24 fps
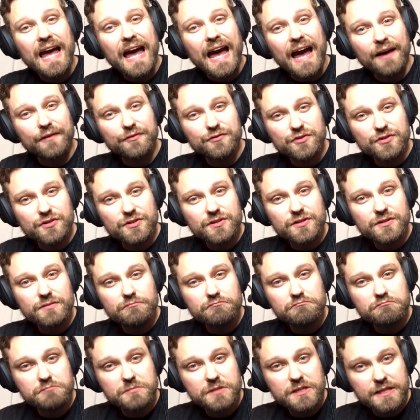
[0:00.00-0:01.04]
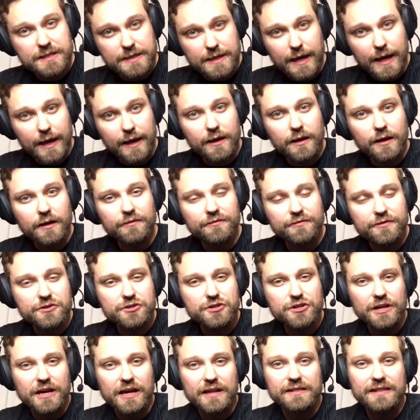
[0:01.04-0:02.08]
after today,
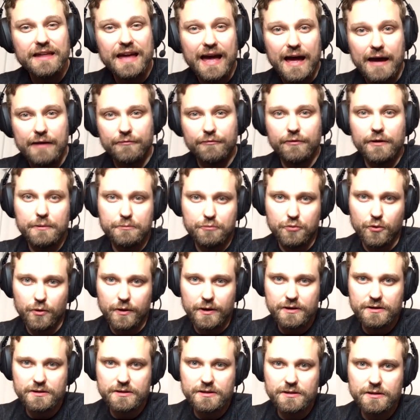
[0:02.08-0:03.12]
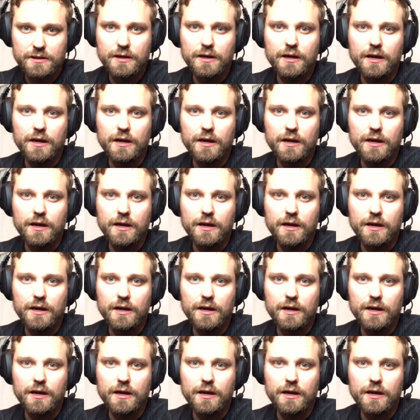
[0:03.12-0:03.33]
officially at the halfway point